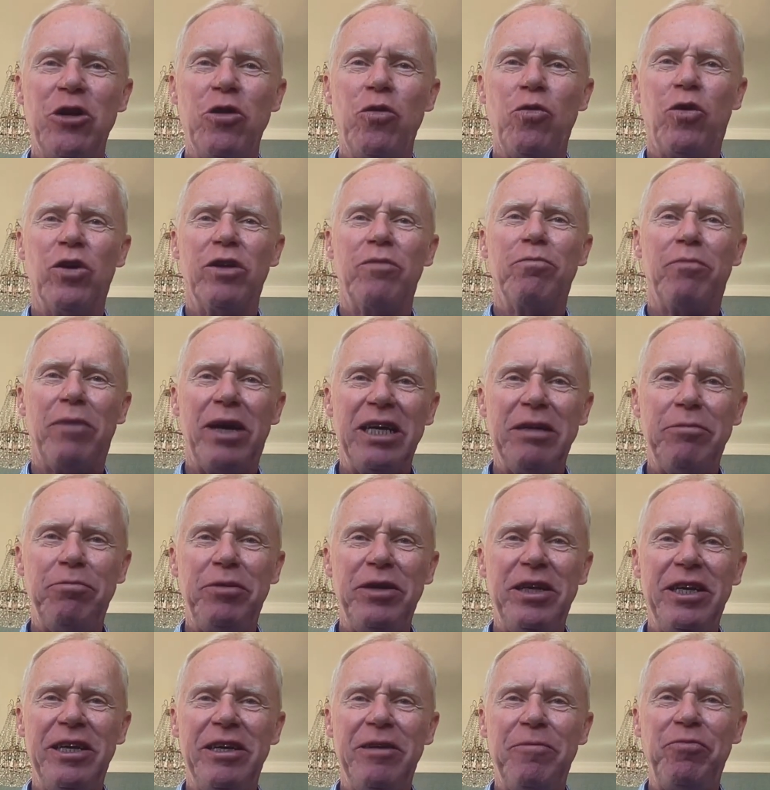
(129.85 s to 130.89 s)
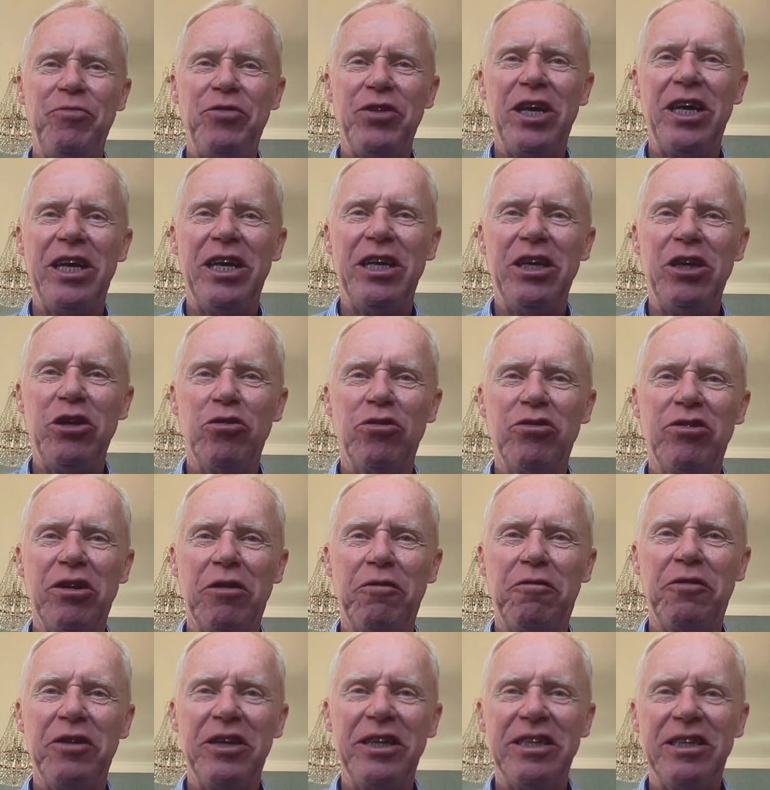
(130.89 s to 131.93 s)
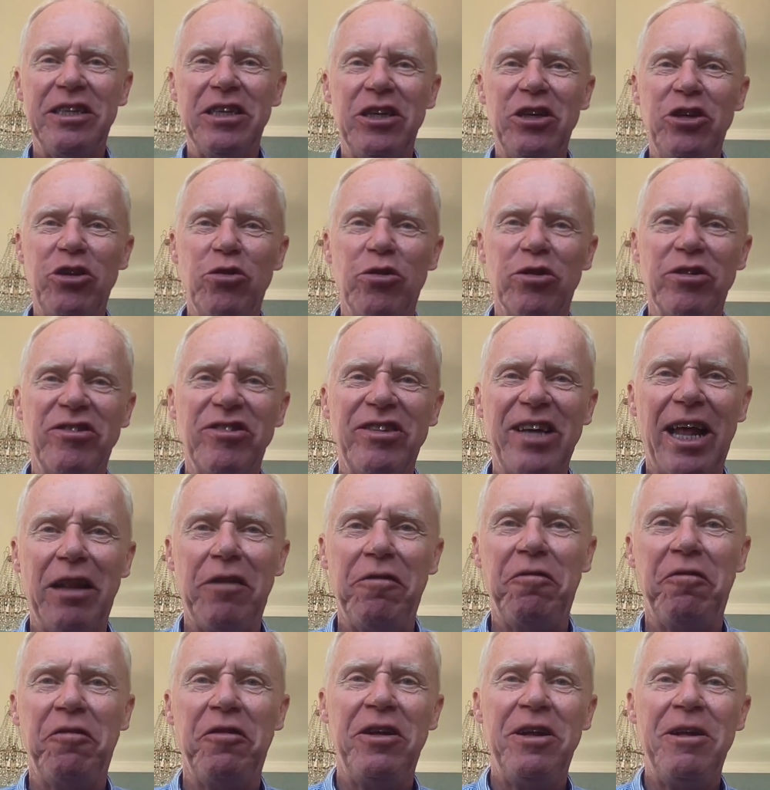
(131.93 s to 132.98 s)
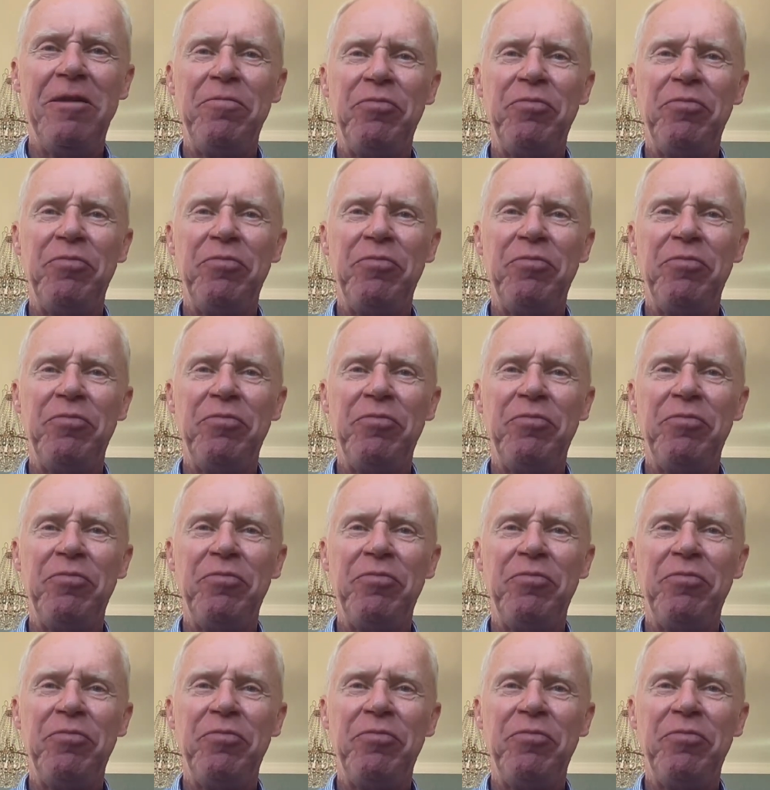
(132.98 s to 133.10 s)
what might be your different yourself,